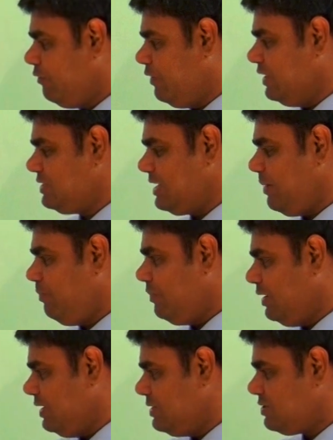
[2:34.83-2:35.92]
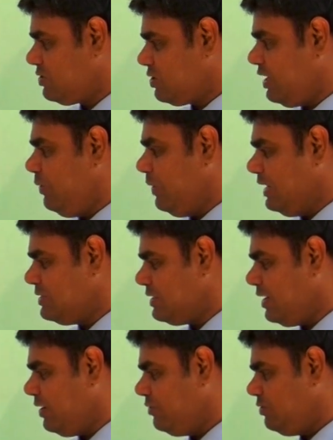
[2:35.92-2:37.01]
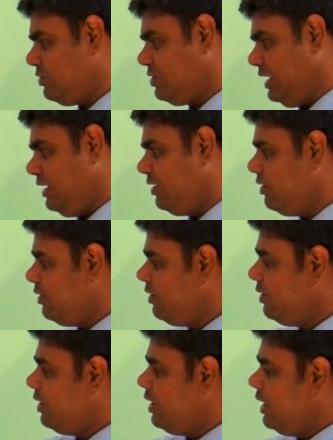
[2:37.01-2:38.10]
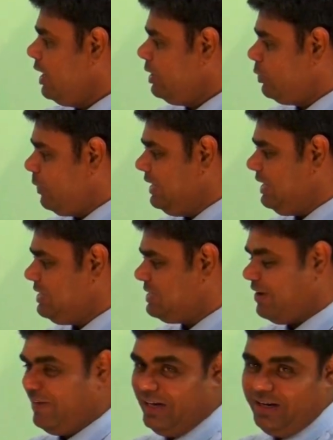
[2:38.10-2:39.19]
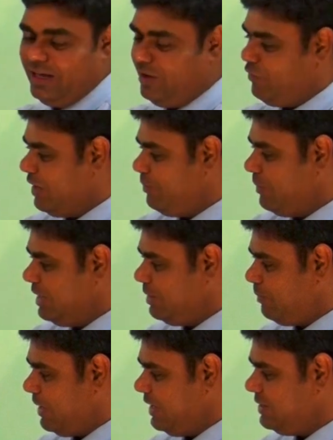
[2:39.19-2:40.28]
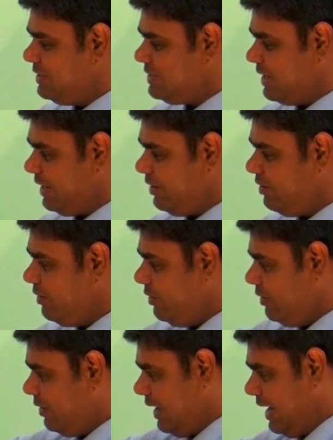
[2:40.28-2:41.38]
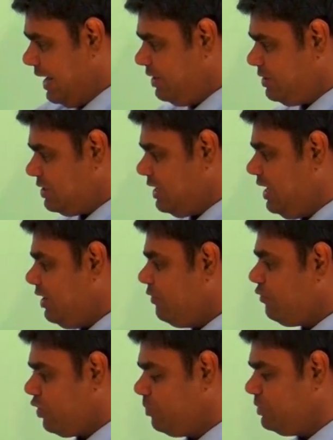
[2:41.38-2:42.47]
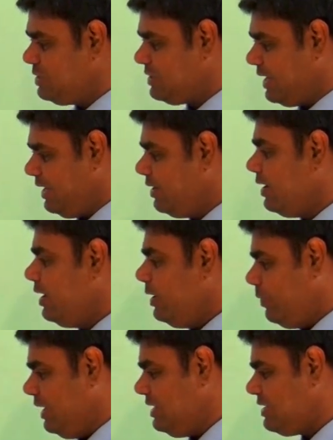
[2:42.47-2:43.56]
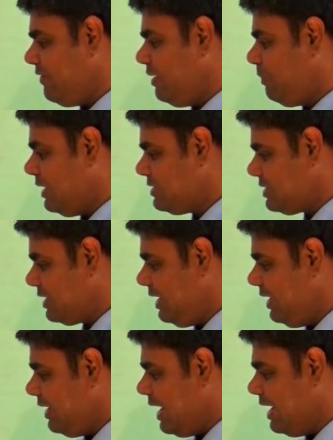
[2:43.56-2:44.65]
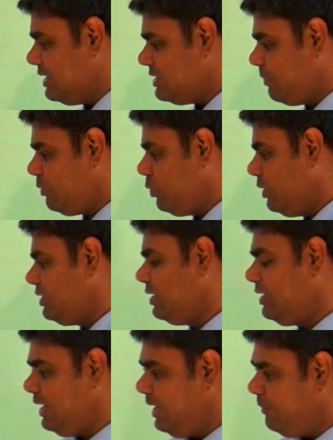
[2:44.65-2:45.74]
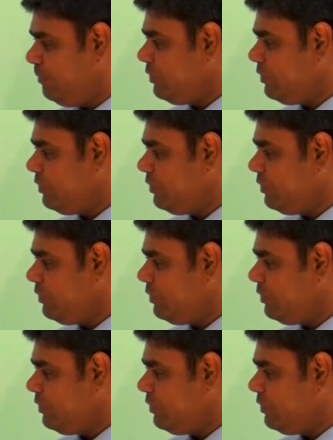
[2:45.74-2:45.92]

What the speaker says: First step is 3 ones are 3. 27 if I multiply this side and 3 from this side. 27 plus 3 adds up to a 30.